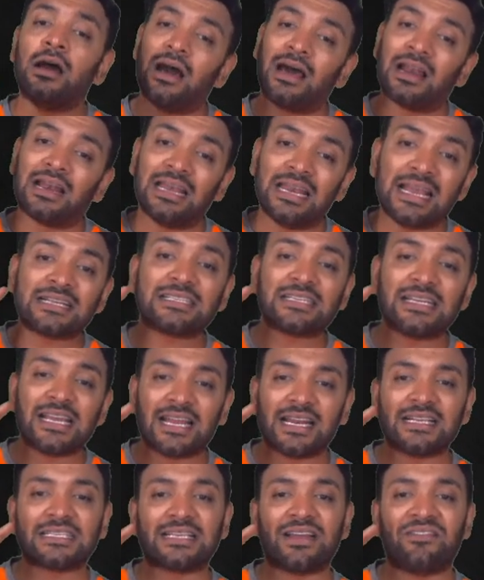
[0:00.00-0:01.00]
Earliest
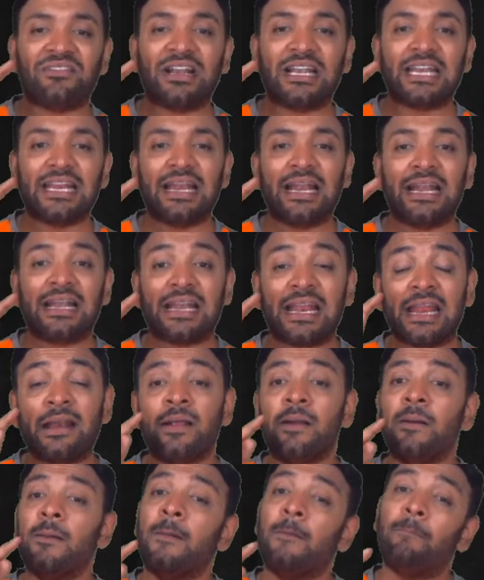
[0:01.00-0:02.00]
year is
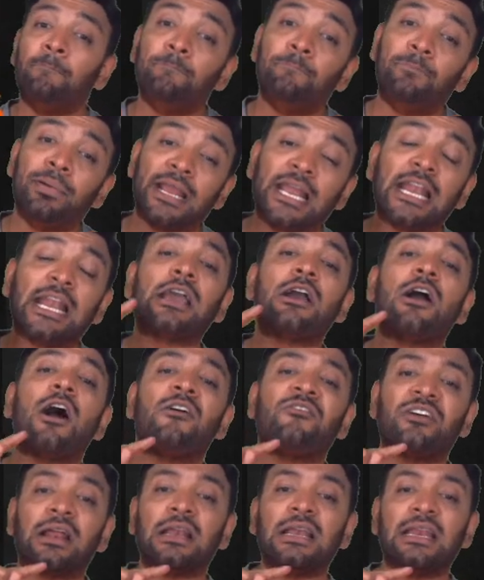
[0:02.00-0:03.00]
1718. Beginning
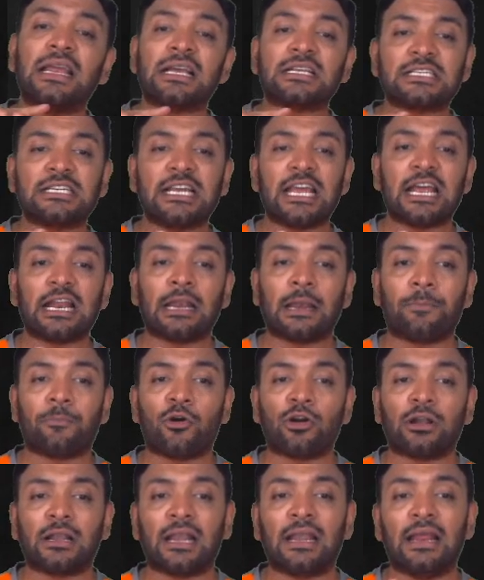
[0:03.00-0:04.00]
of earliest year
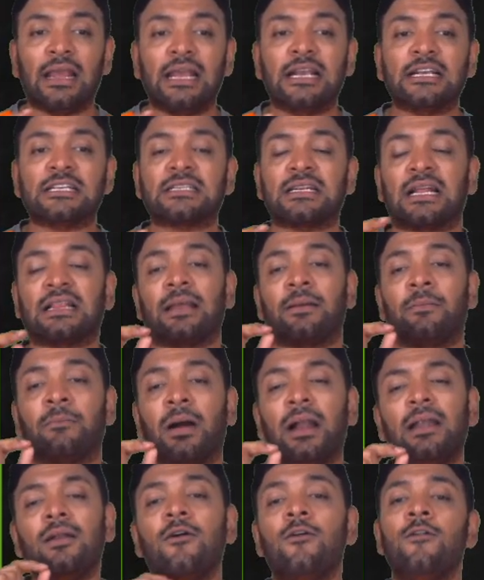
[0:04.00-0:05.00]
reported is nothing
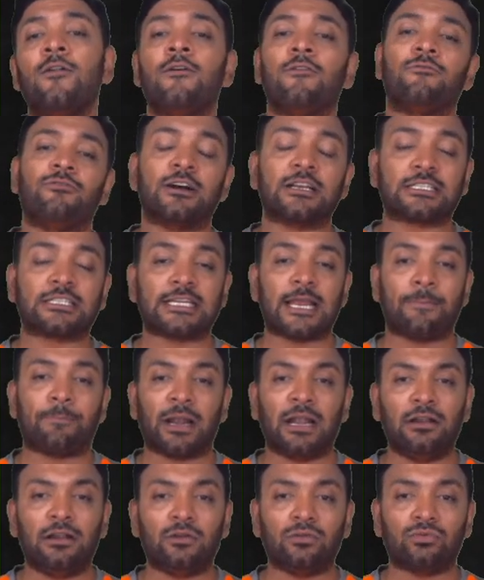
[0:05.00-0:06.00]
but 1st April